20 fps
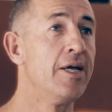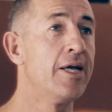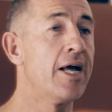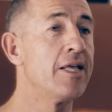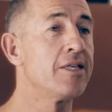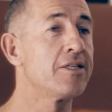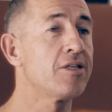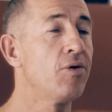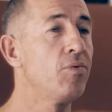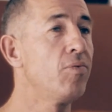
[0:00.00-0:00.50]

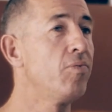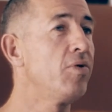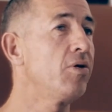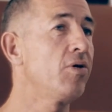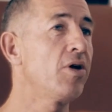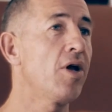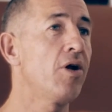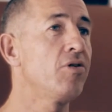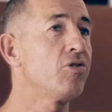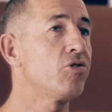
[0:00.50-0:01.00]
And so we'll
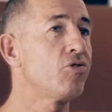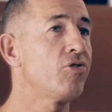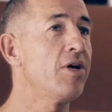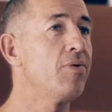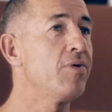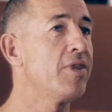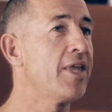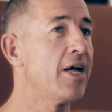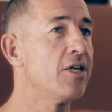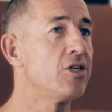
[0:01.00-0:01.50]
go
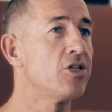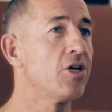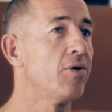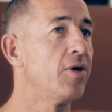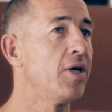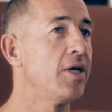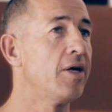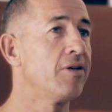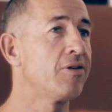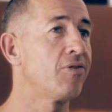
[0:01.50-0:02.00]
straight with that,
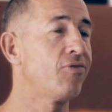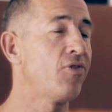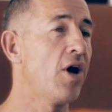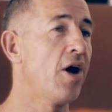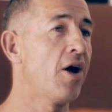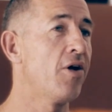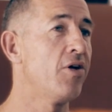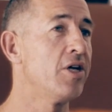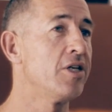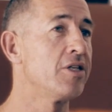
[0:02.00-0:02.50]
Joey, as
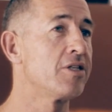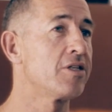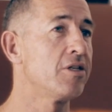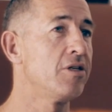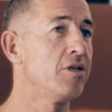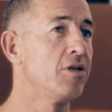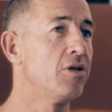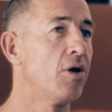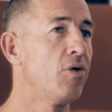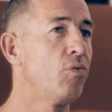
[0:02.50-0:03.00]
far as,
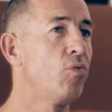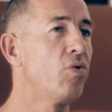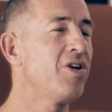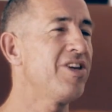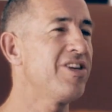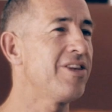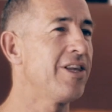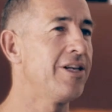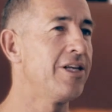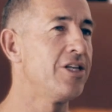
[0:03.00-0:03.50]
what
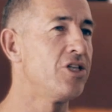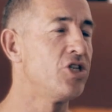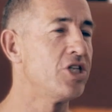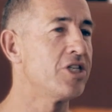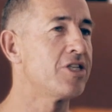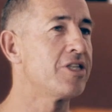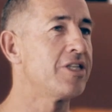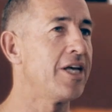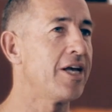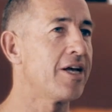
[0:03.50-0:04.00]
are the
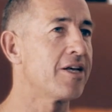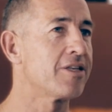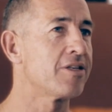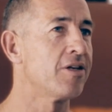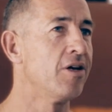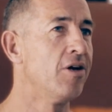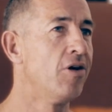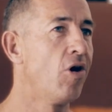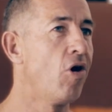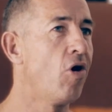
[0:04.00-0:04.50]
logistics
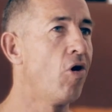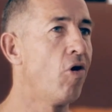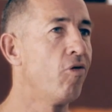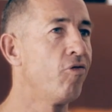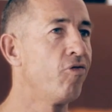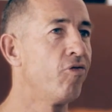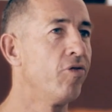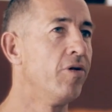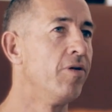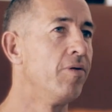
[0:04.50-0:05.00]

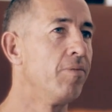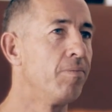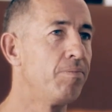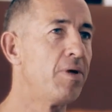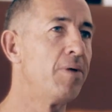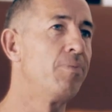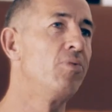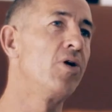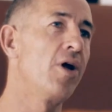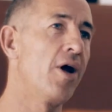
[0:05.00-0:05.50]
of
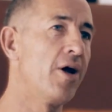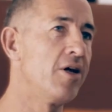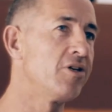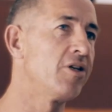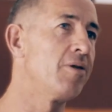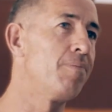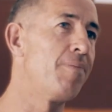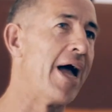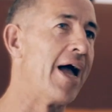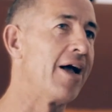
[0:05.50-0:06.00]
people going
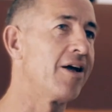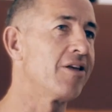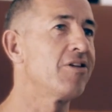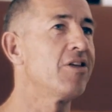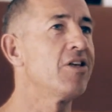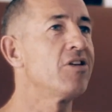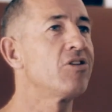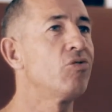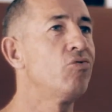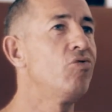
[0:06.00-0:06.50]
to the back?
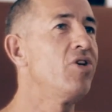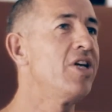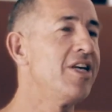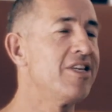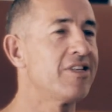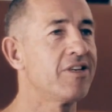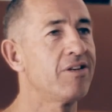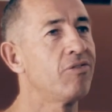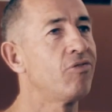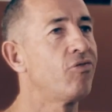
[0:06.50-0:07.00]
So there's a
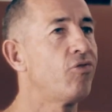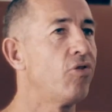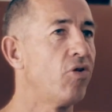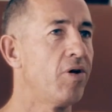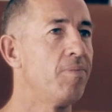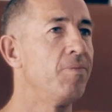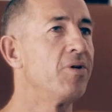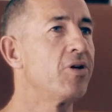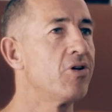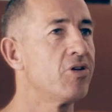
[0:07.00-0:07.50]
reason for
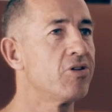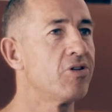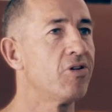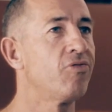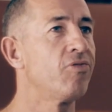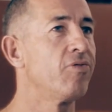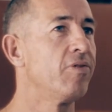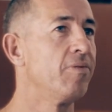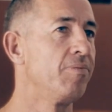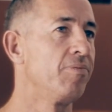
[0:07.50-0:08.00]
it because
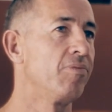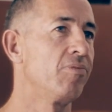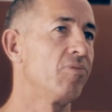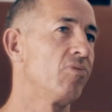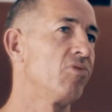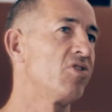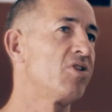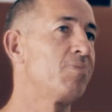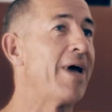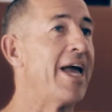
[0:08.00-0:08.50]
of
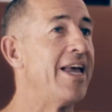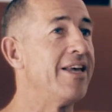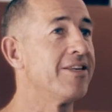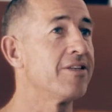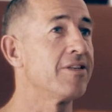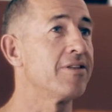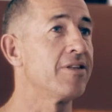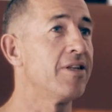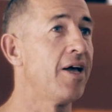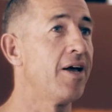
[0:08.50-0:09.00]
space,
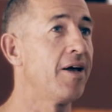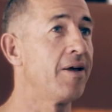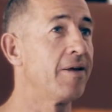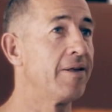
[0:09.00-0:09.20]
isn't there?